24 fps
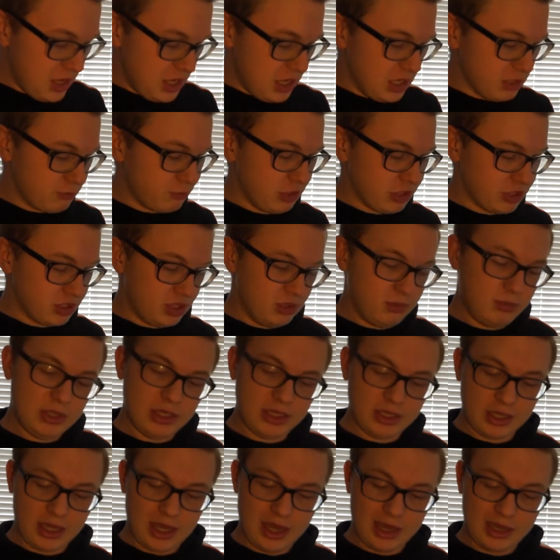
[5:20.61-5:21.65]
especially
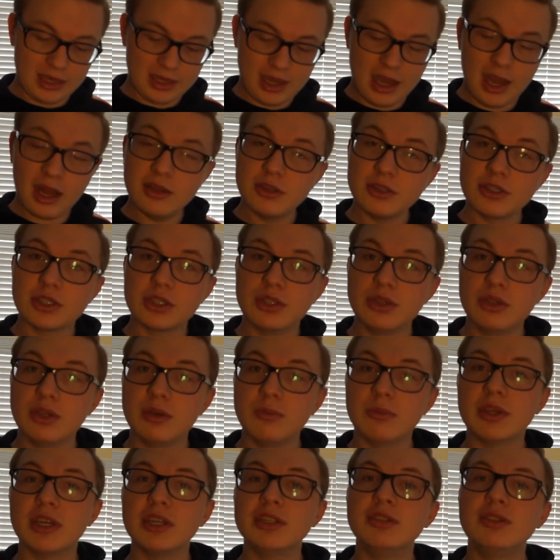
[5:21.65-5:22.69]
being a college student,
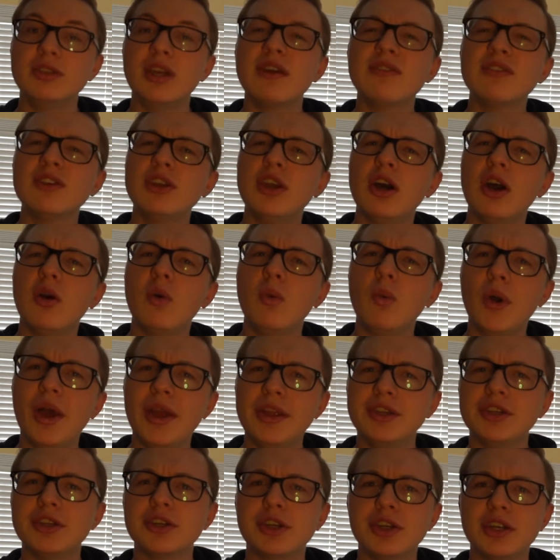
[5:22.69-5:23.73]
because you never know
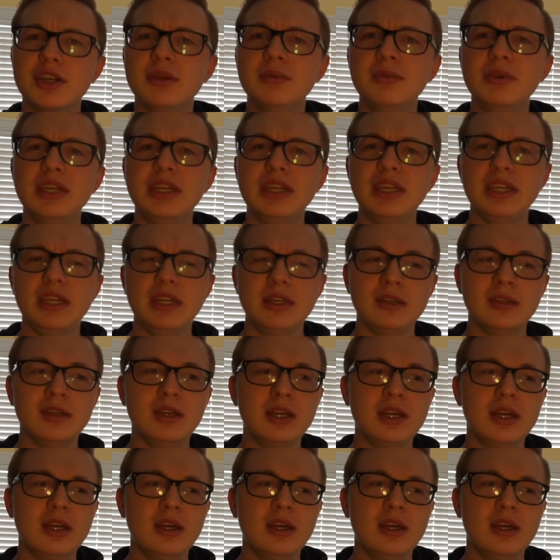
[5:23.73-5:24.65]
when you're going to need